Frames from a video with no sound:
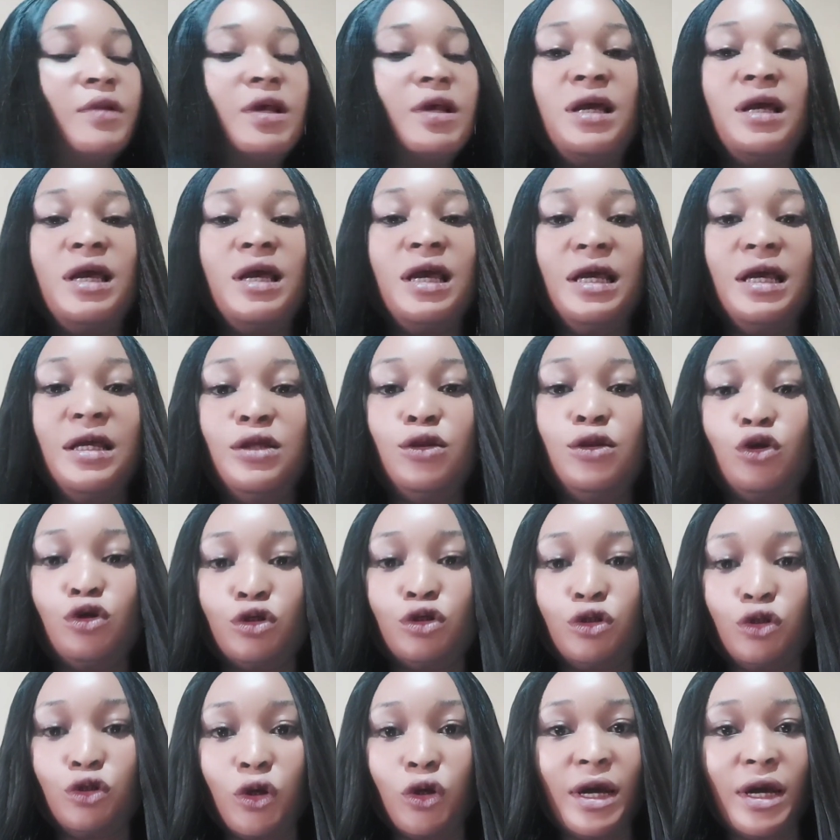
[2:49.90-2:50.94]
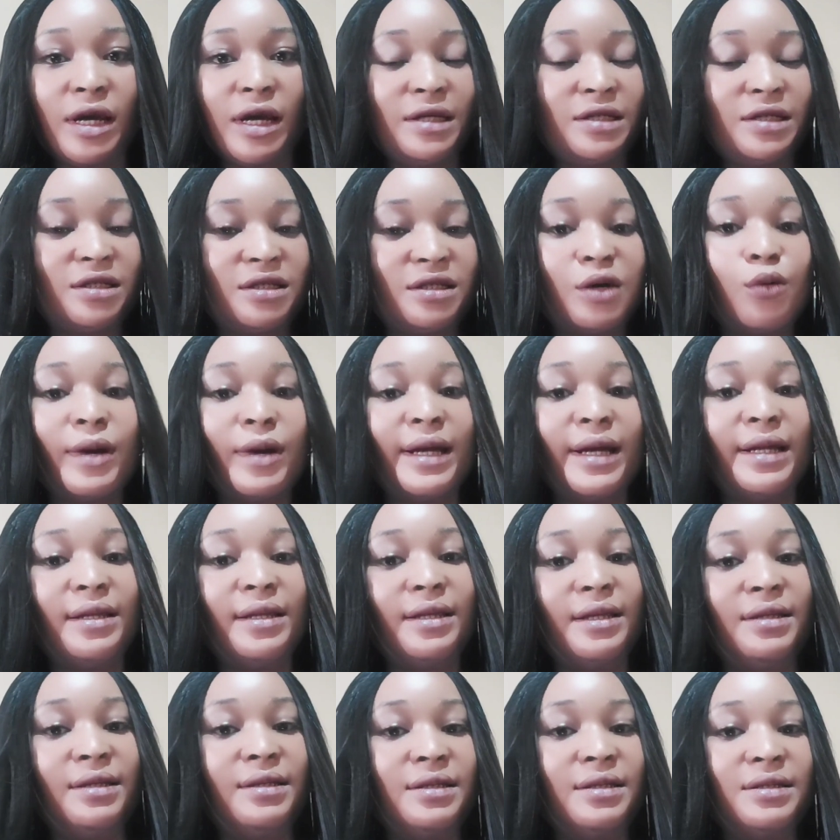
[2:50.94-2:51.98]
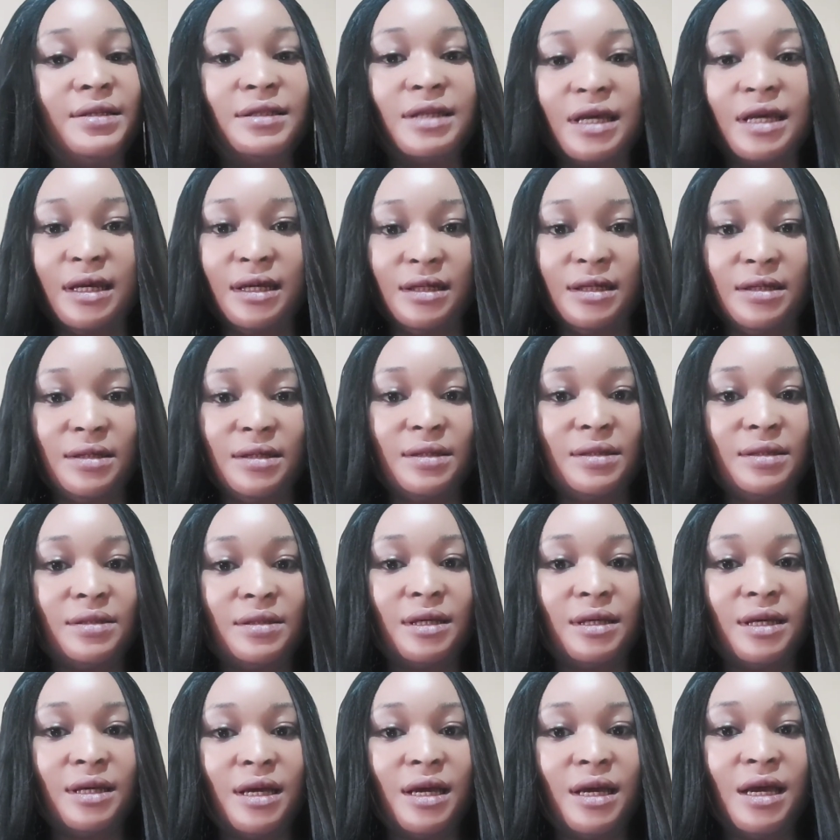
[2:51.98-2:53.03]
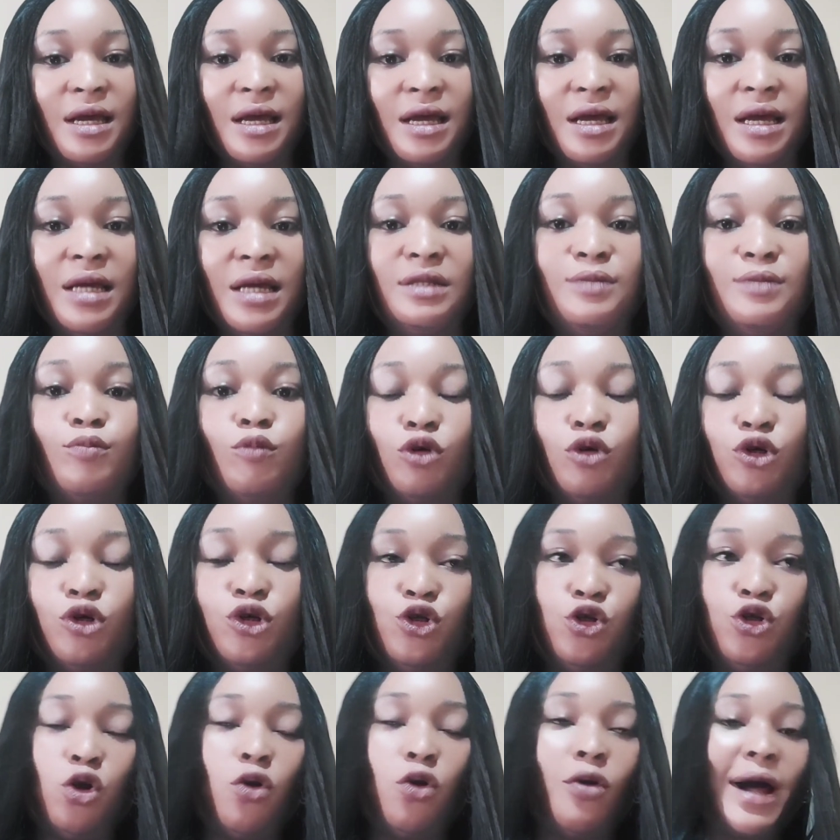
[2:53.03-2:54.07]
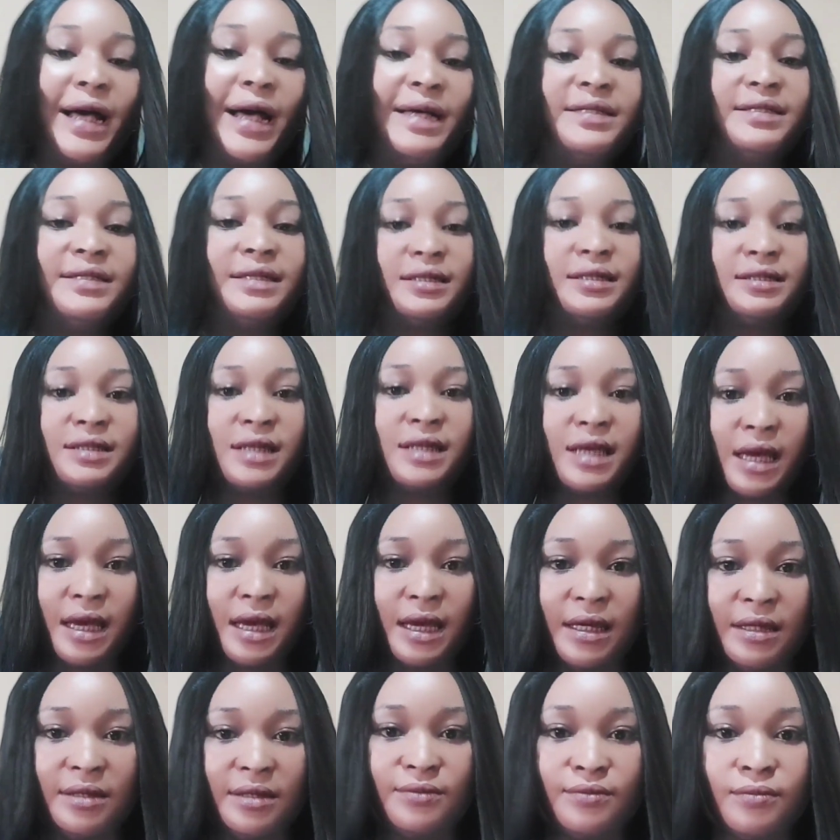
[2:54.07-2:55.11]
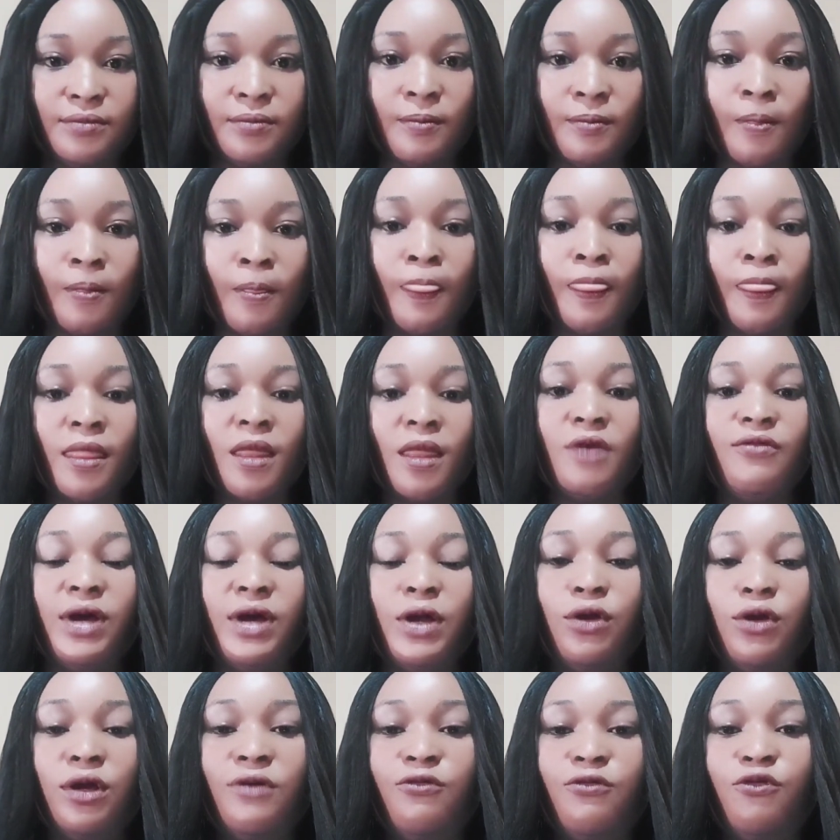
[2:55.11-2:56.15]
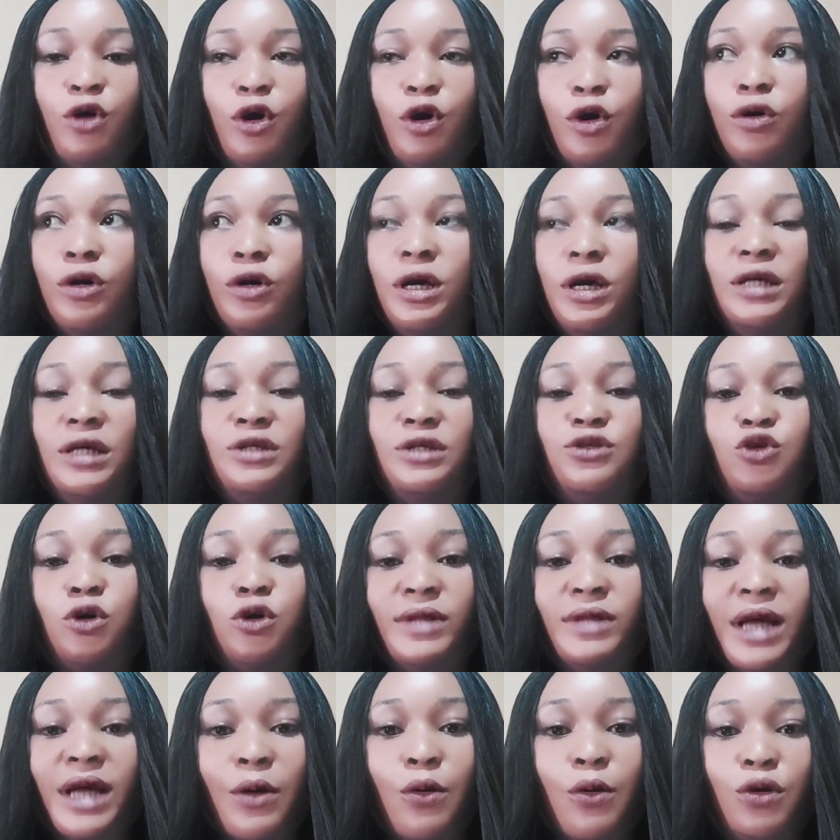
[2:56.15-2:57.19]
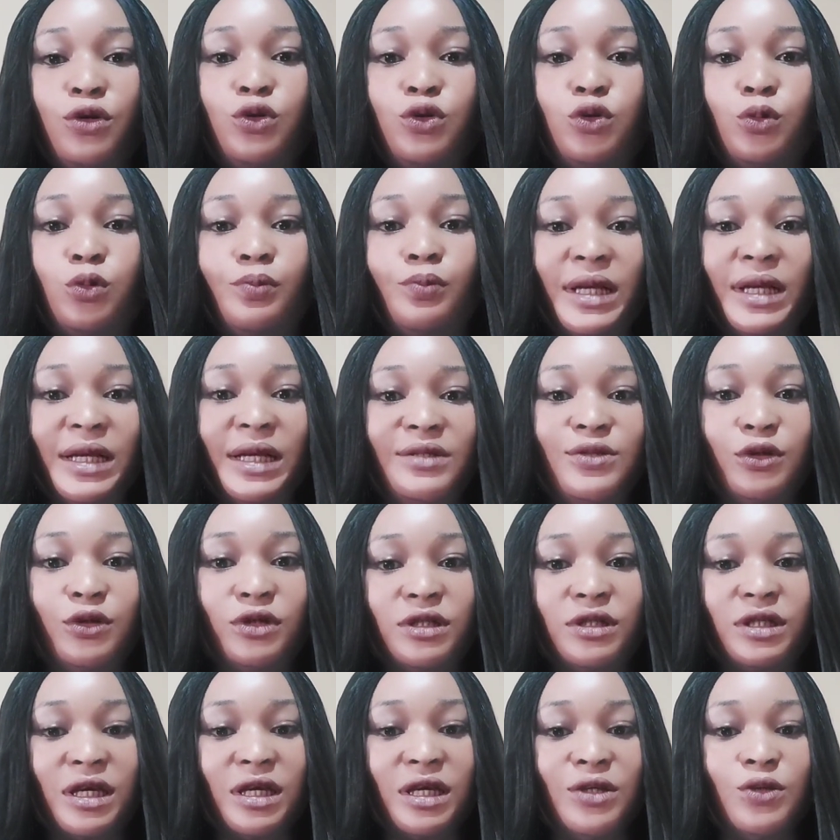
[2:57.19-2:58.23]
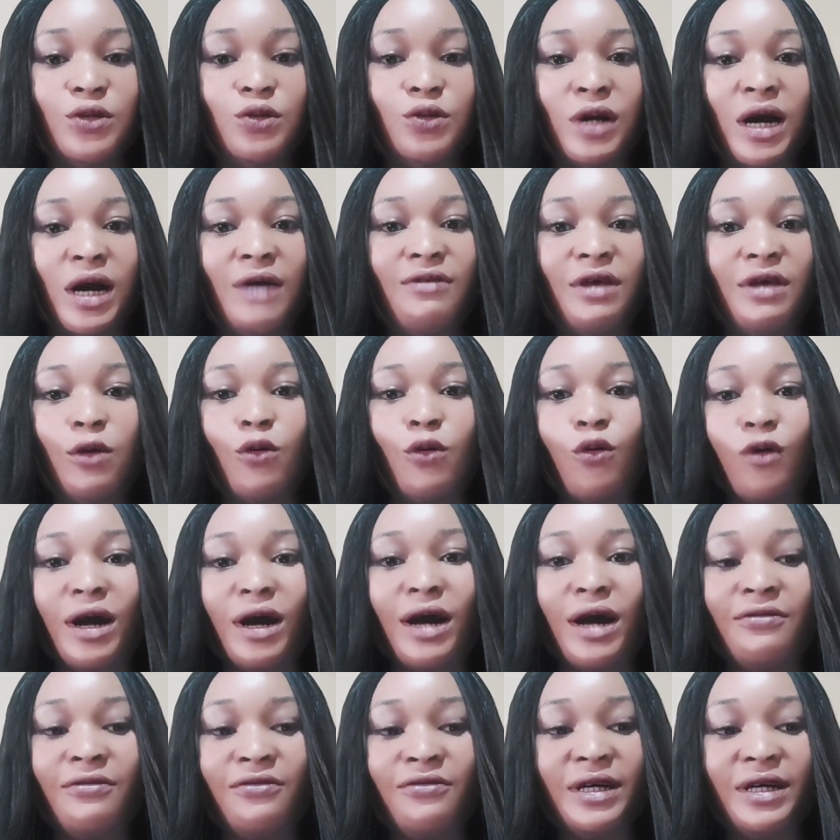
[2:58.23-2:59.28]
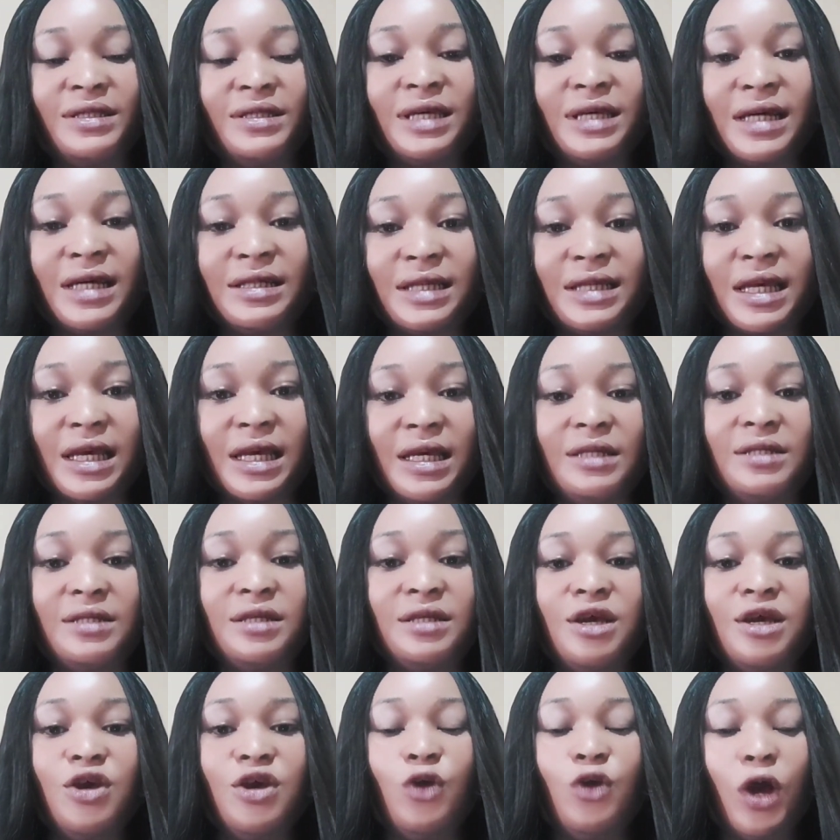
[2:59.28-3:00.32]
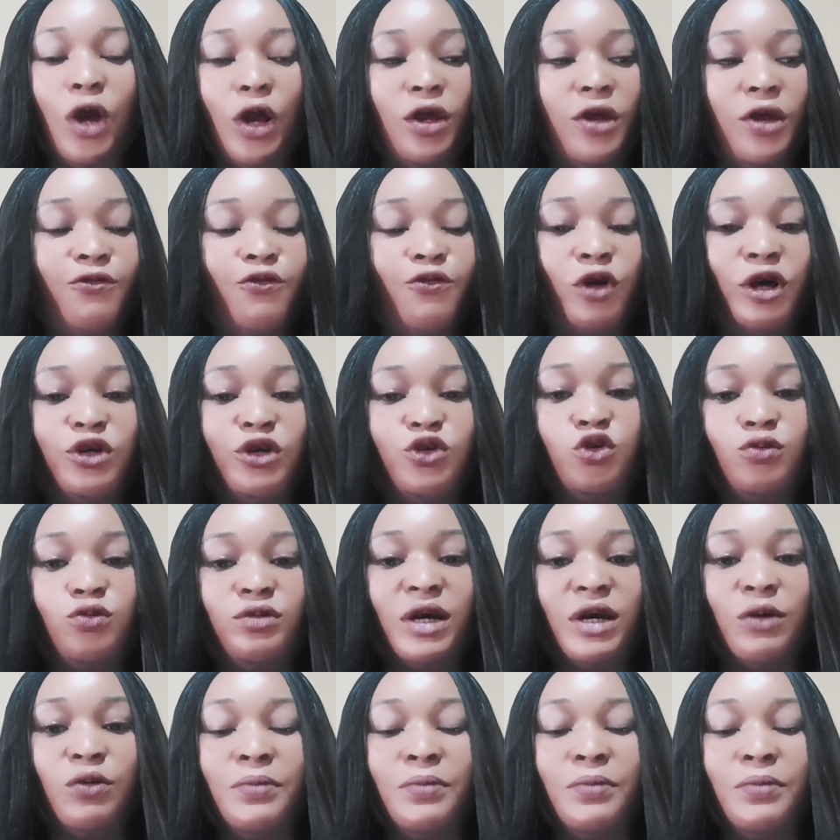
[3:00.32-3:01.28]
It does not extra whitening the skin, it moisturizes the skin. If you are looking for a soap that wants to blend your skin, you have a Coke and Fanta skin, you are looking for a soap that will